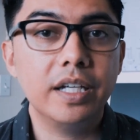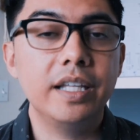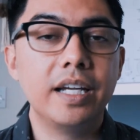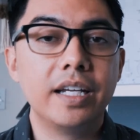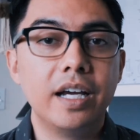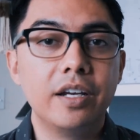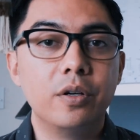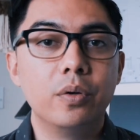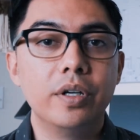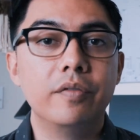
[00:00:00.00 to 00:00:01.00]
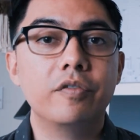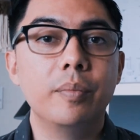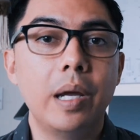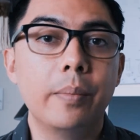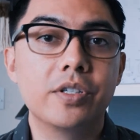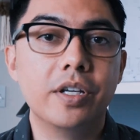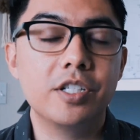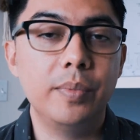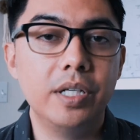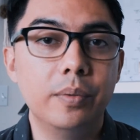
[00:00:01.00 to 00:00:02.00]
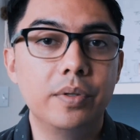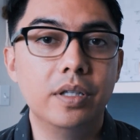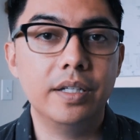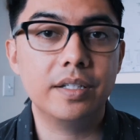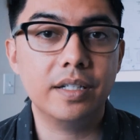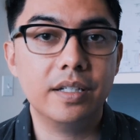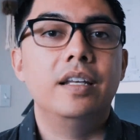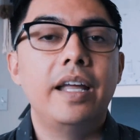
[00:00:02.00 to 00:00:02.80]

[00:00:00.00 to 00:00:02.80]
in that category and from Amazon to be able to list it.